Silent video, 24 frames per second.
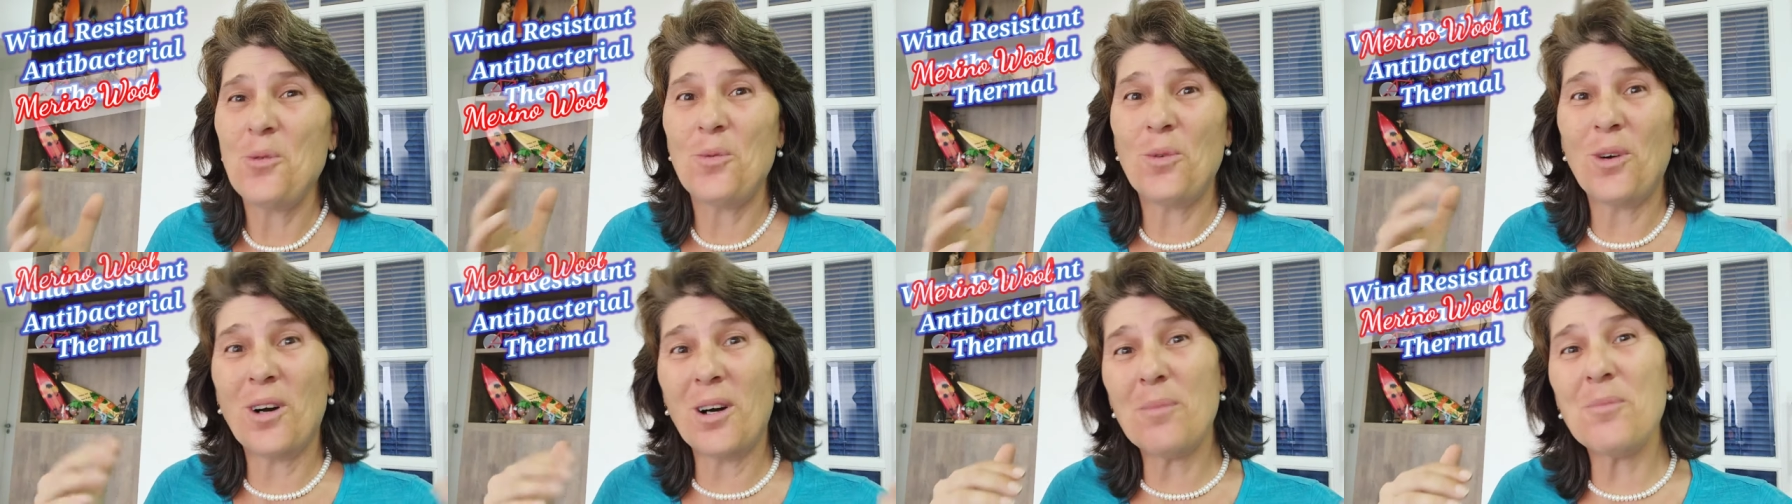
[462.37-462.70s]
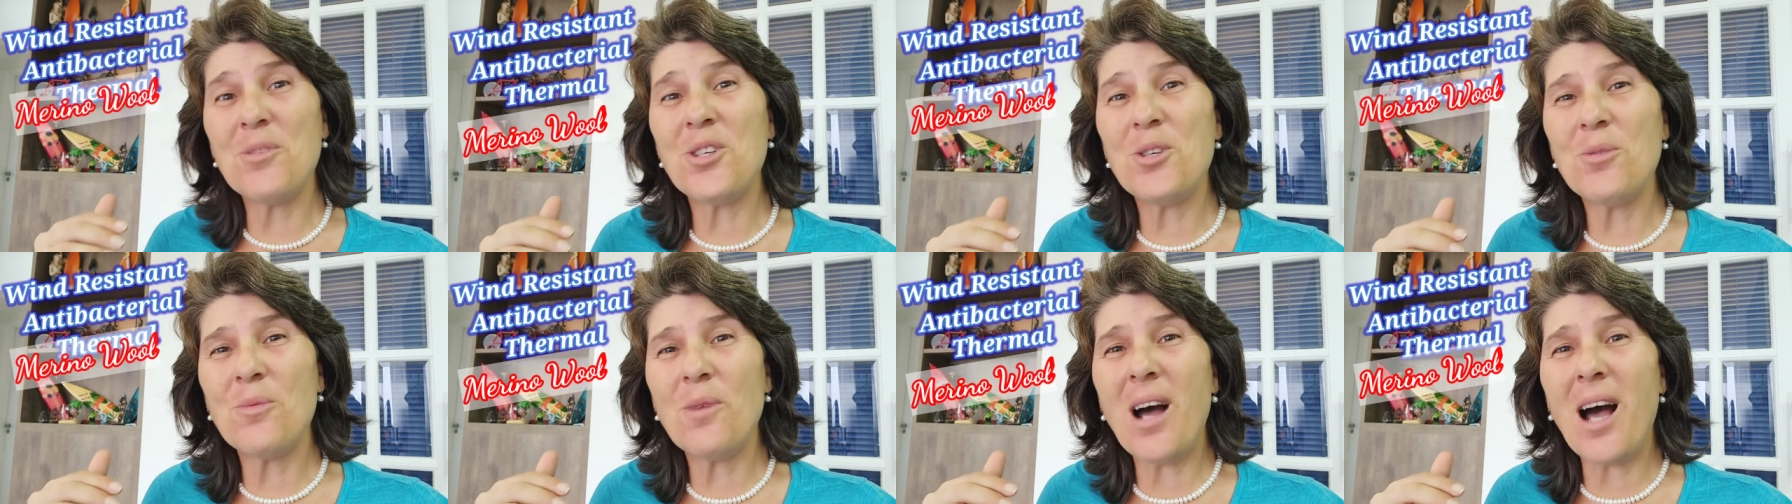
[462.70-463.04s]

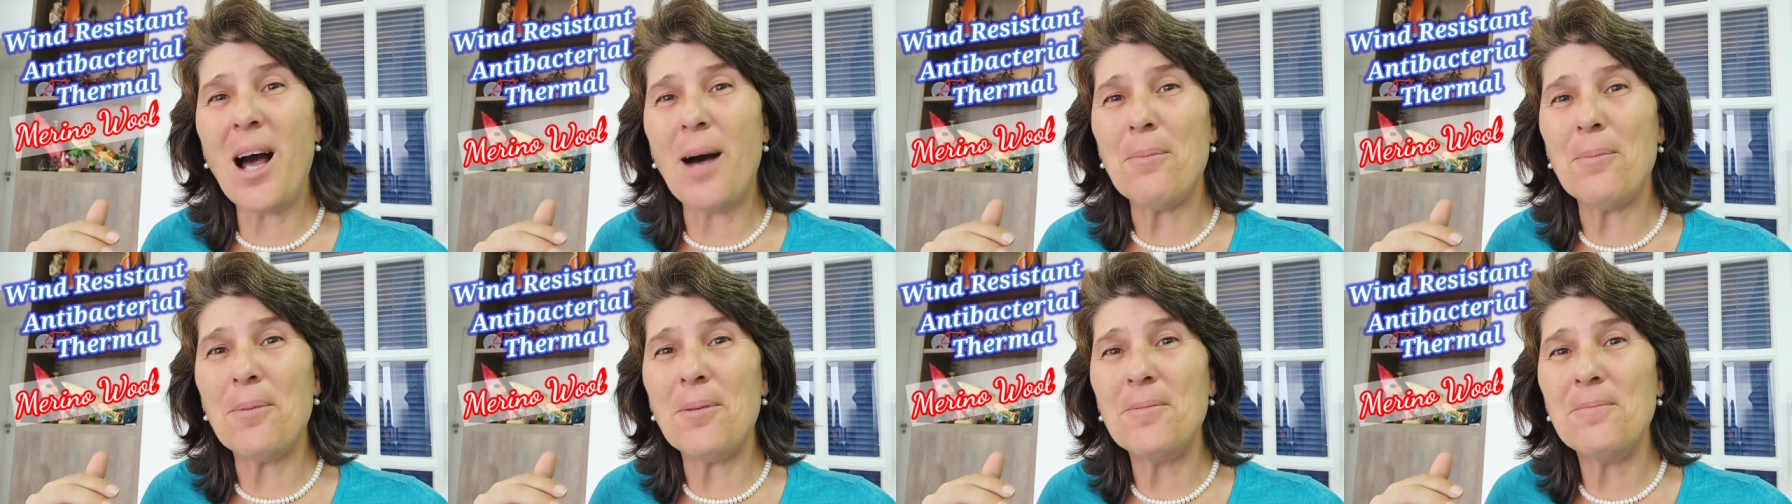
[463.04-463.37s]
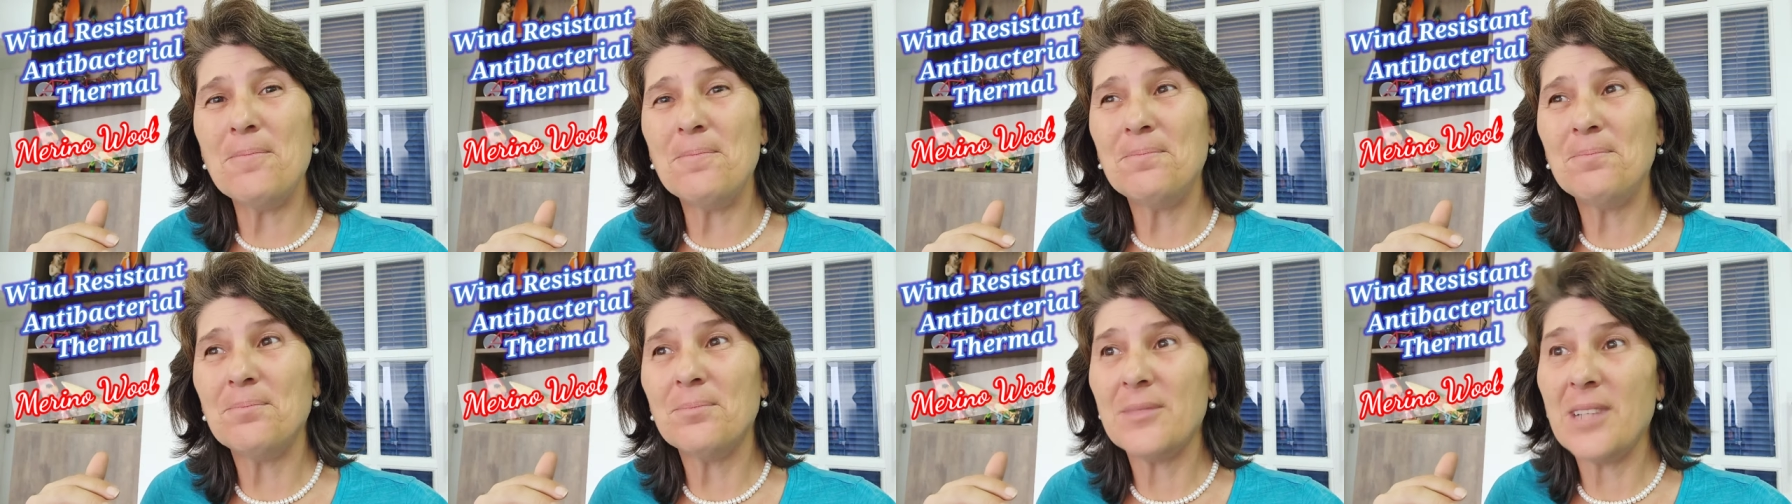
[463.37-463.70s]
warms you up
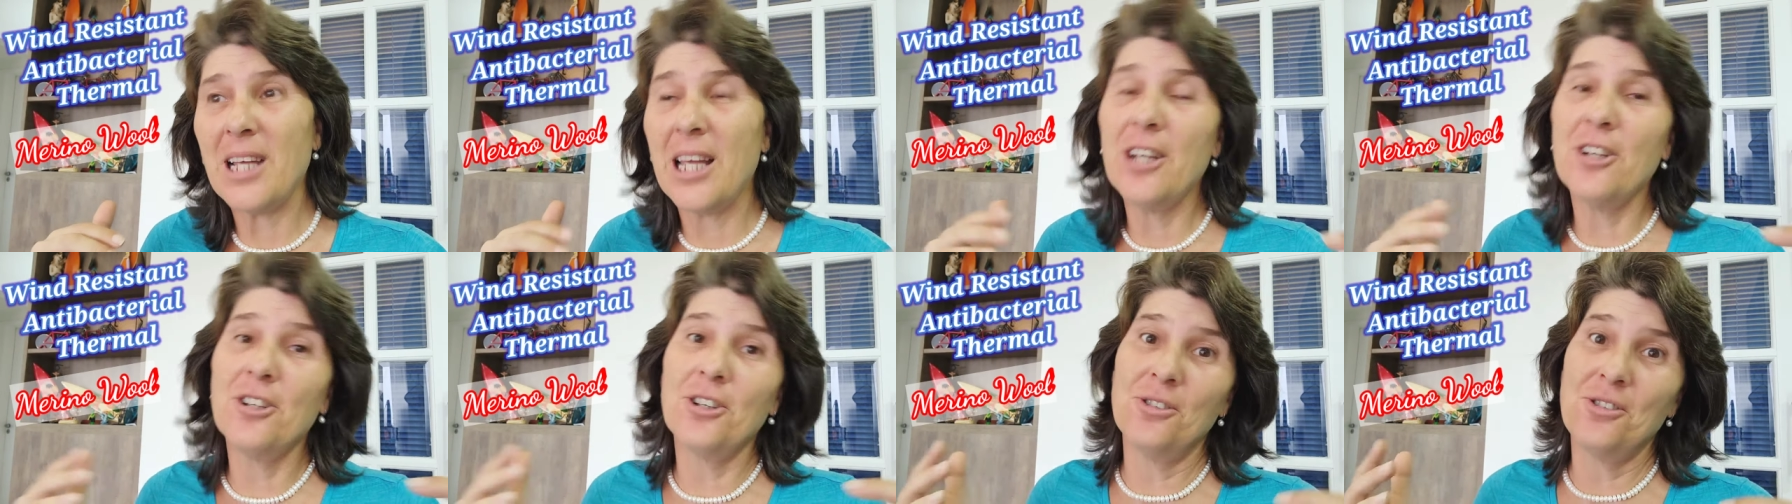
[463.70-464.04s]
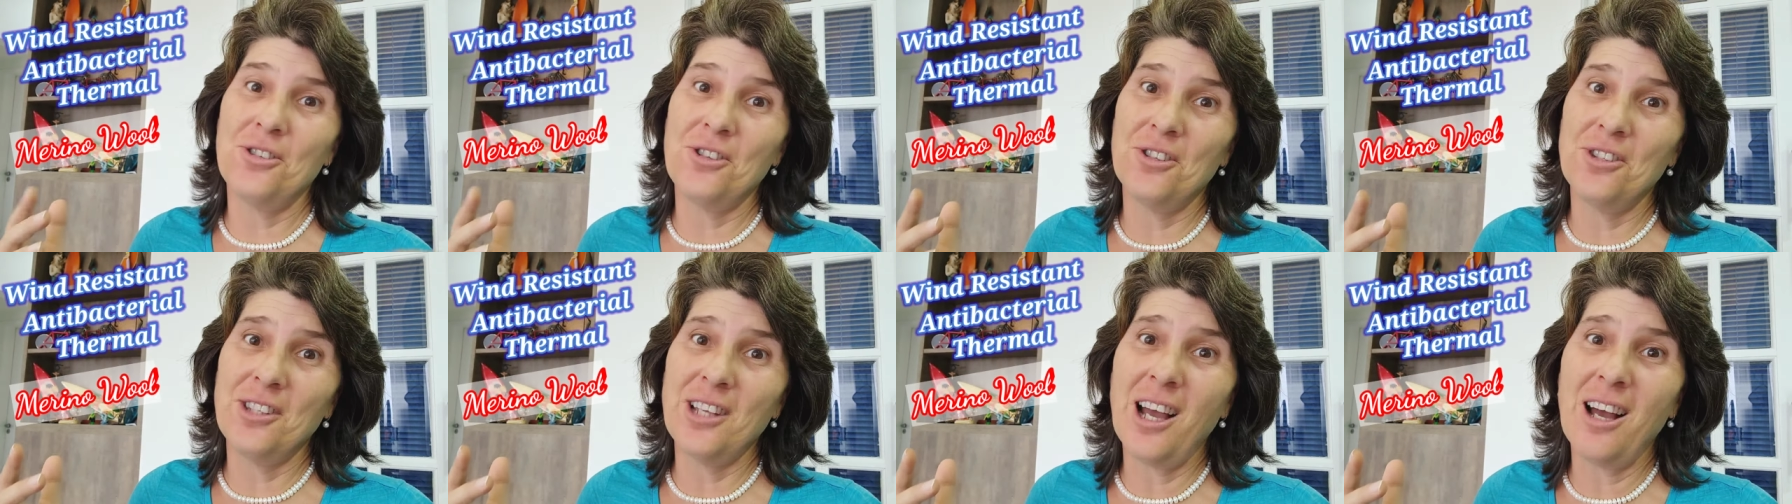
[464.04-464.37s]
and
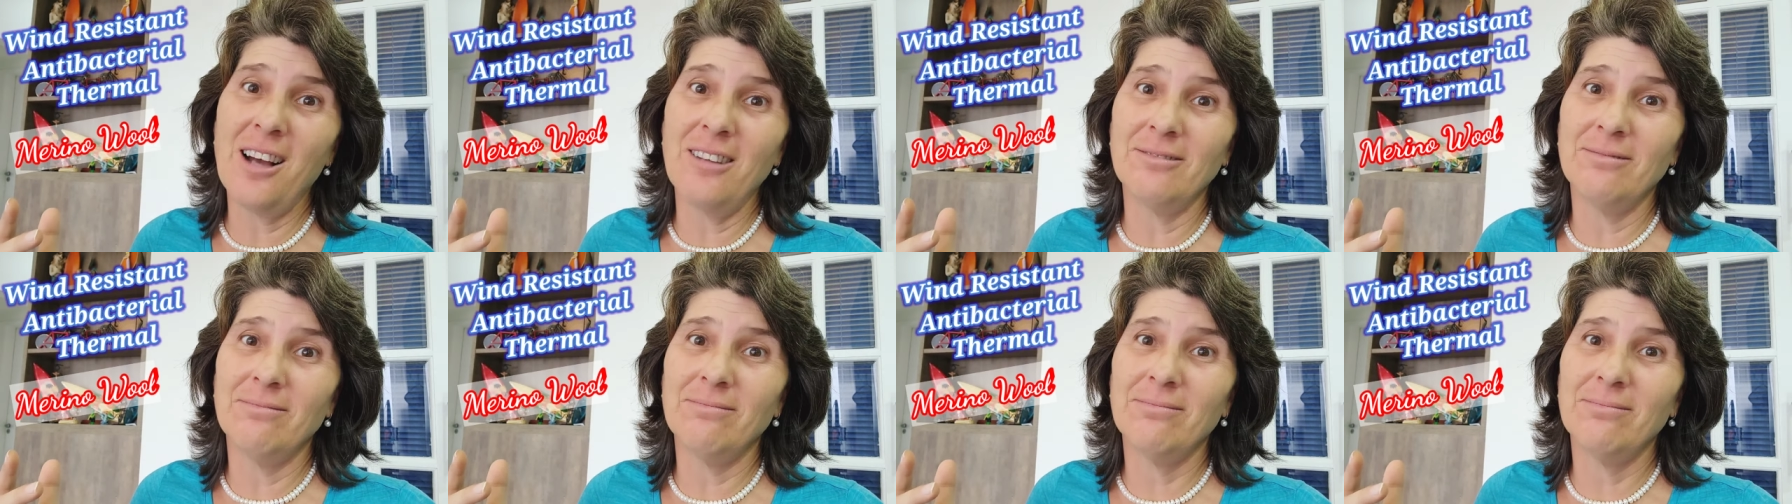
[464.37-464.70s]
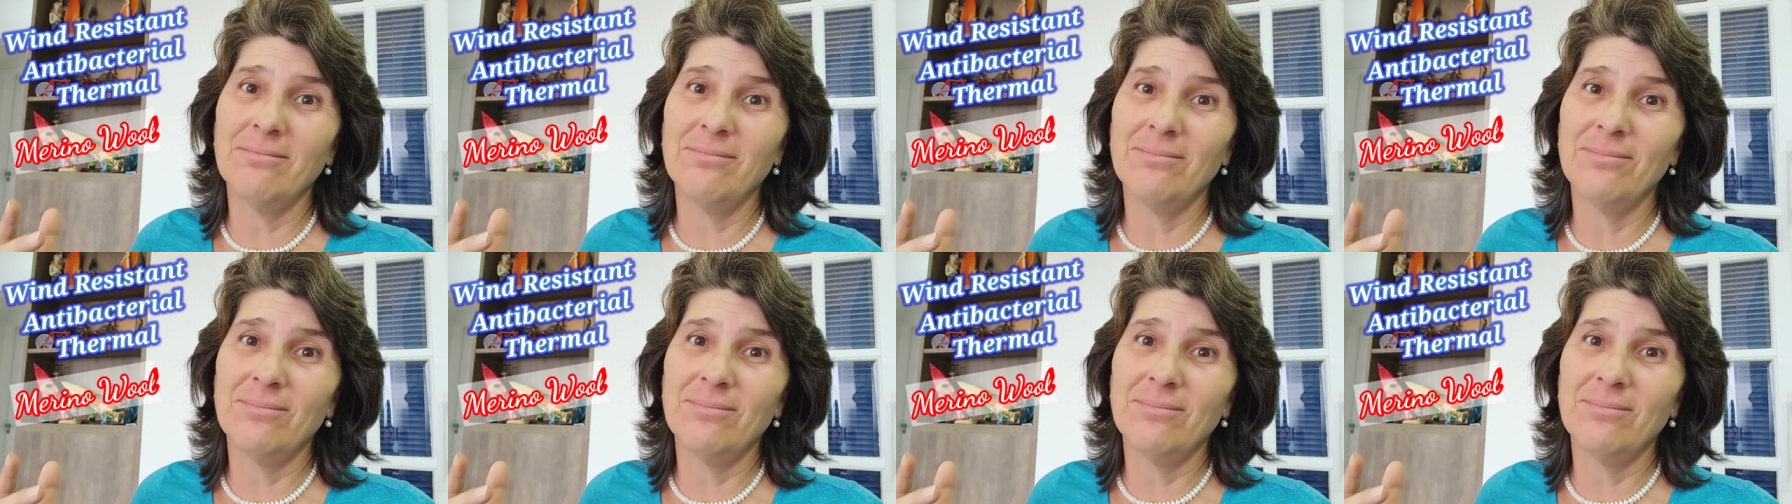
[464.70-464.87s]
cools you down.